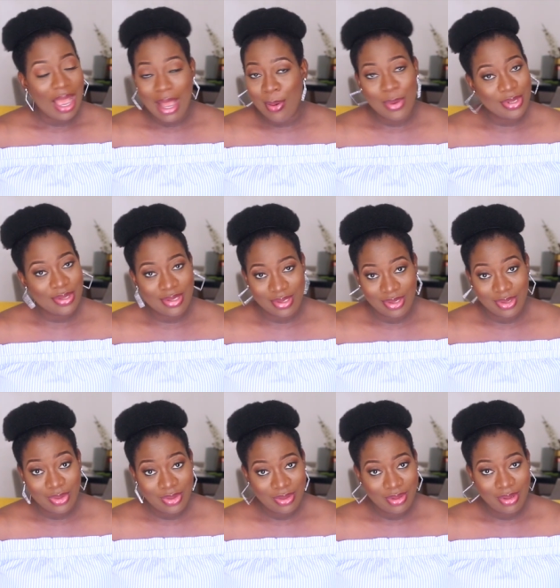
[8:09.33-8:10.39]
I was
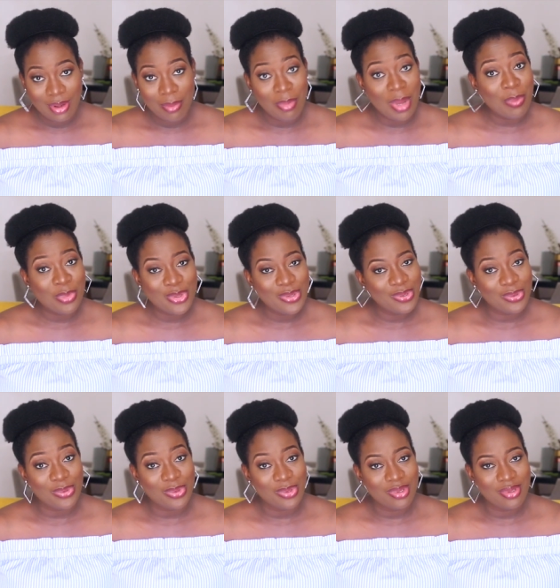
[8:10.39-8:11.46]

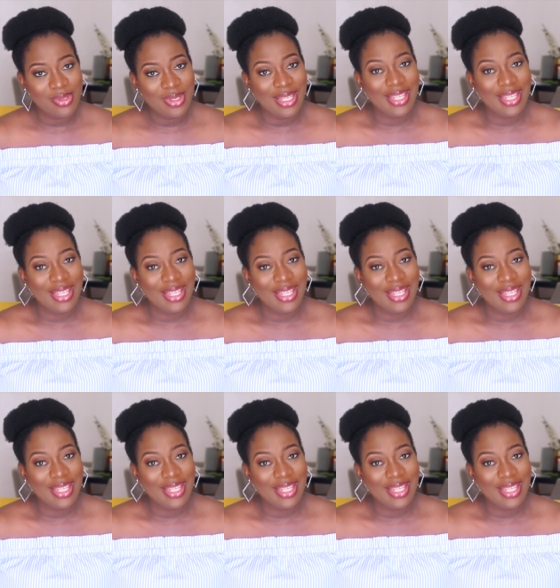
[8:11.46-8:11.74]
bamboozled.